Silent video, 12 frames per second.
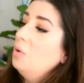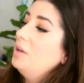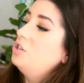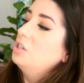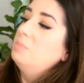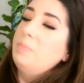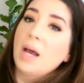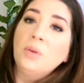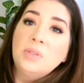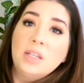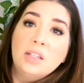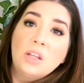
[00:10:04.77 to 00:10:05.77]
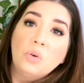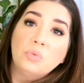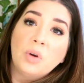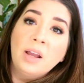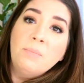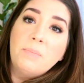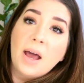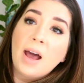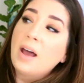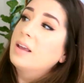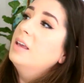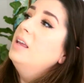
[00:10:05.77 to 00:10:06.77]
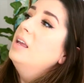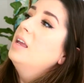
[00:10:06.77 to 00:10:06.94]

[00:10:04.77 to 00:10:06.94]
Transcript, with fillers: It just bounces right back.